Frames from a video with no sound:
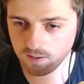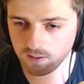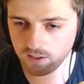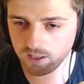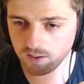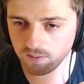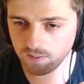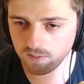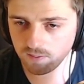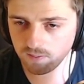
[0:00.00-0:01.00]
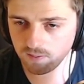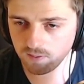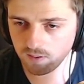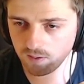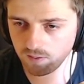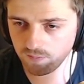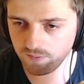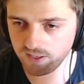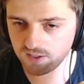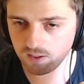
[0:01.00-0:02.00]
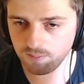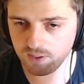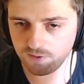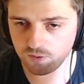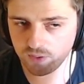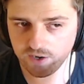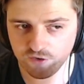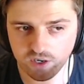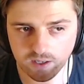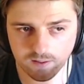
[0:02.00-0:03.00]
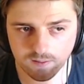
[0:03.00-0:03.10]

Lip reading: Now, there's a bit of a range here.